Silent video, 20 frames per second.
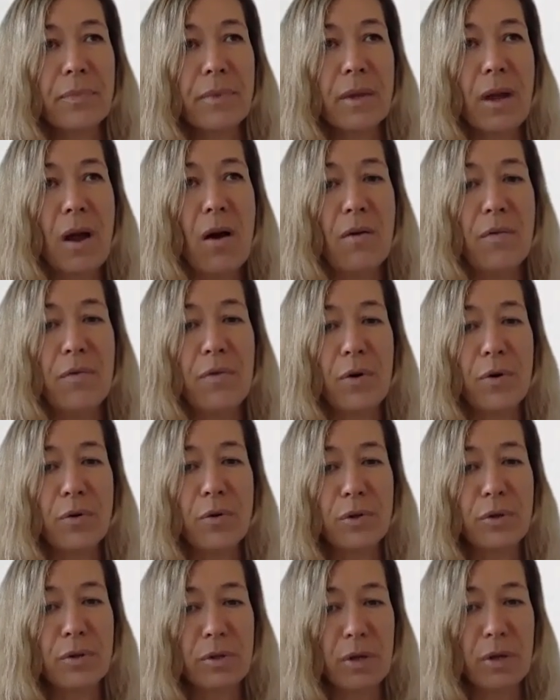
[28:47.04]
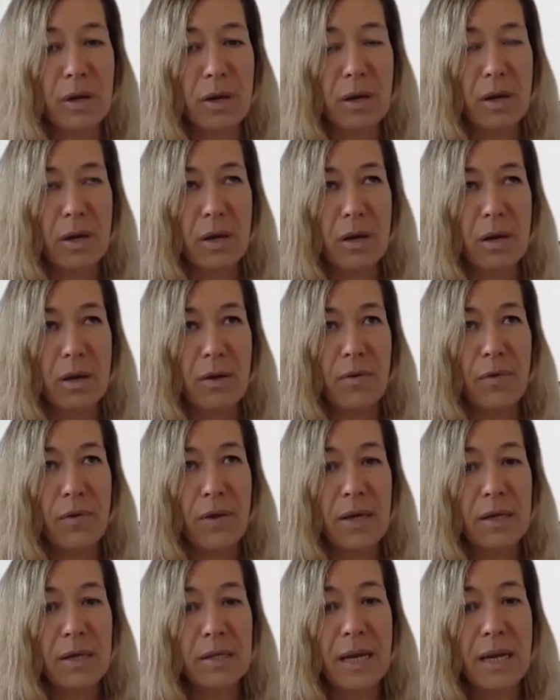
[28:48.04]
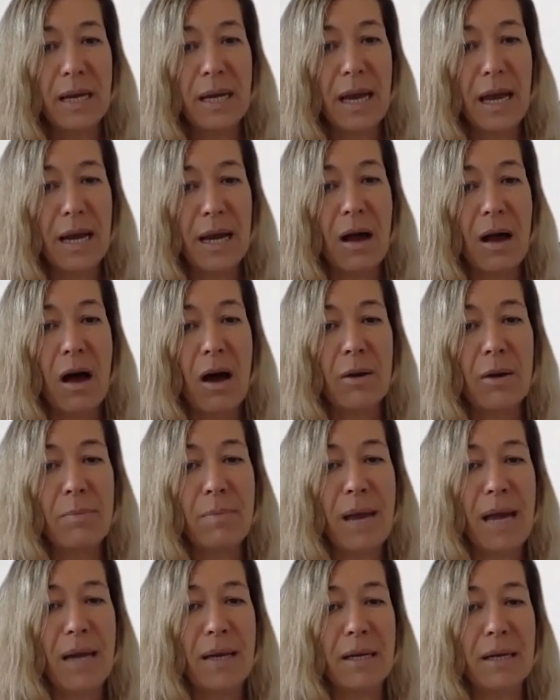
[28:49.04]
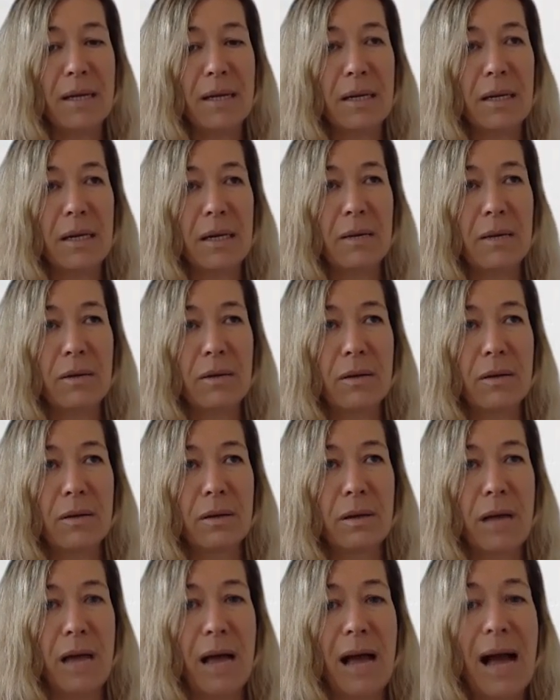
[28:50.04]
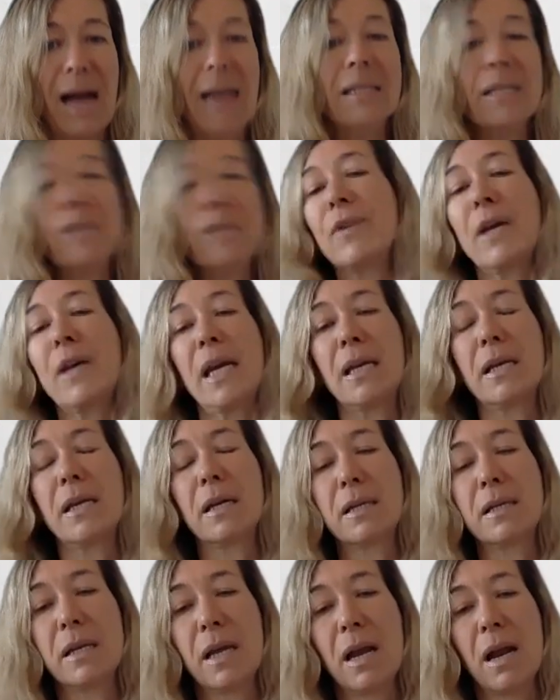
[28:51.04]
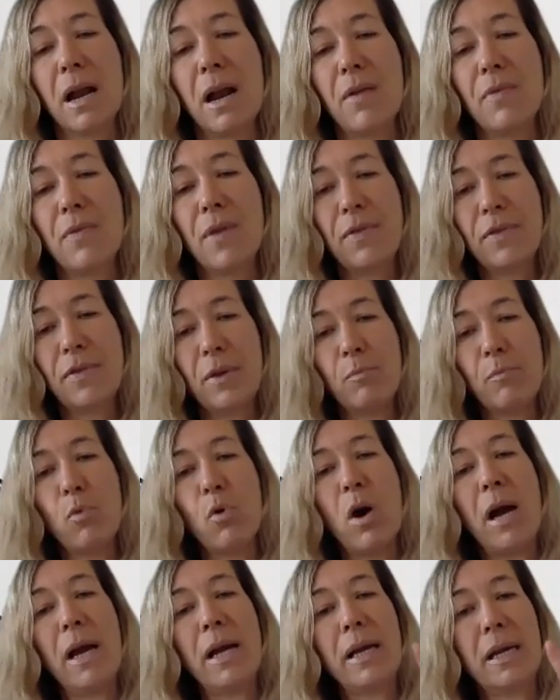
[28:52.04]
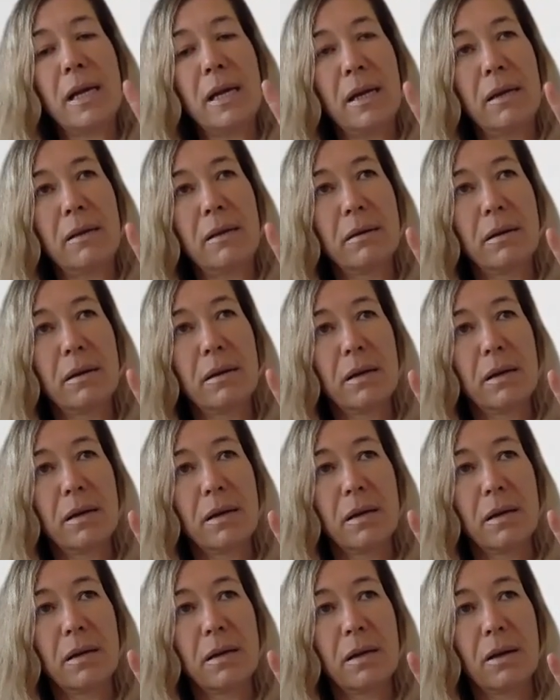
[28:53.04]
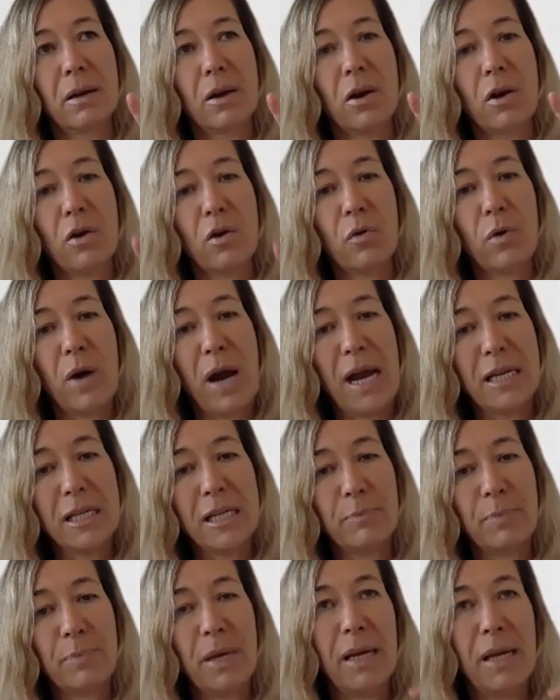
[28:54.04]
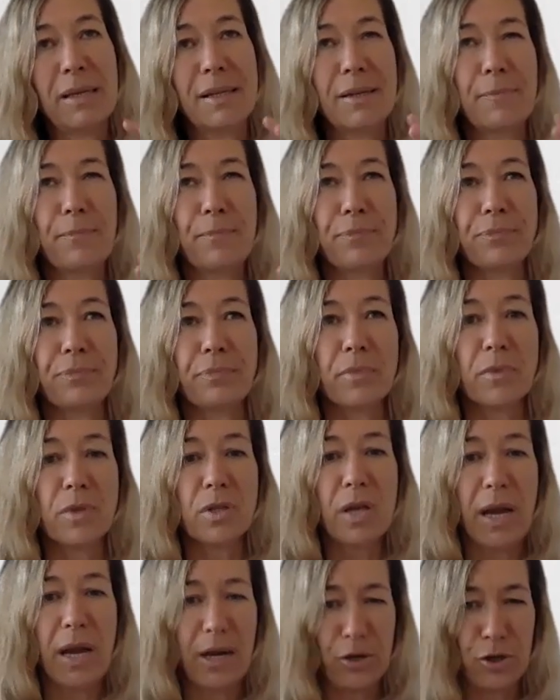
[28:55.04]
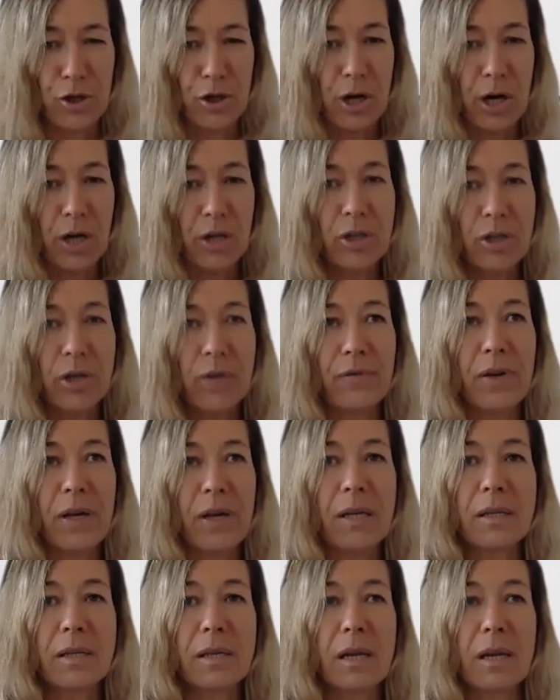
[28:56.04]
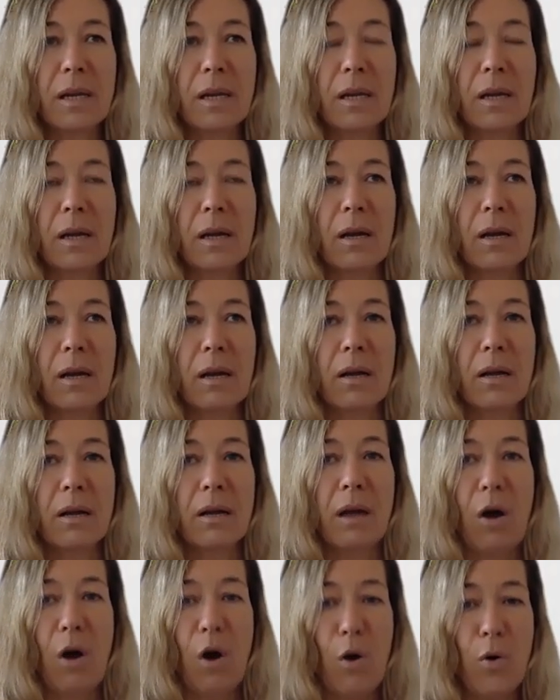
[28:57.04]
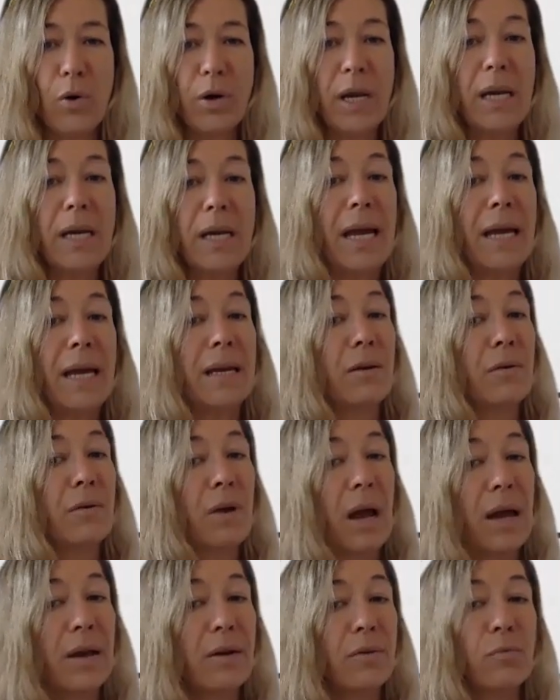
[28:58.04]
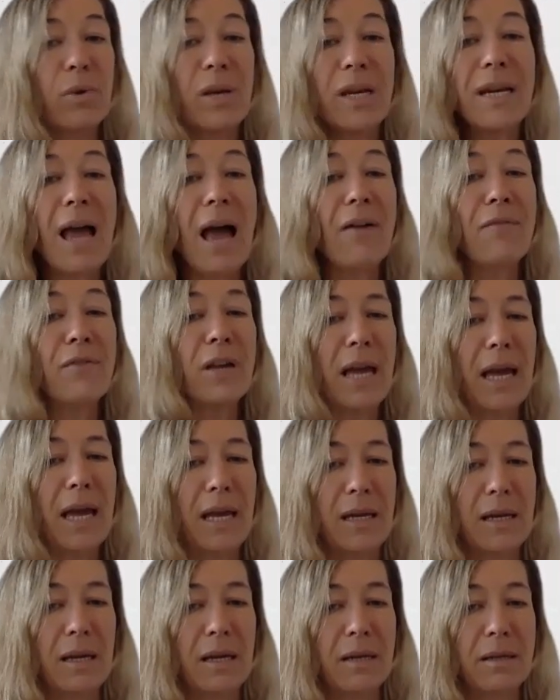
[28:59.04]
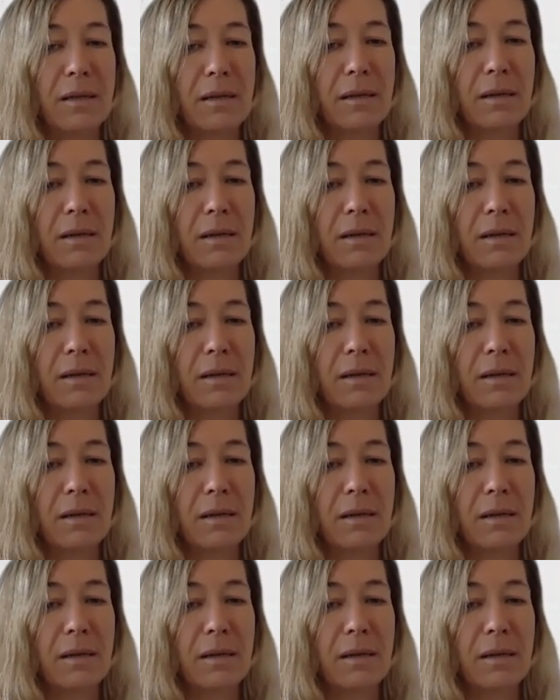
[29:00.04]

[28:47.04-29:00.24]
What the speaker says: of those things that get automatically activated, then the more I can grasp it, take charge of it, own it, and re-navigate it.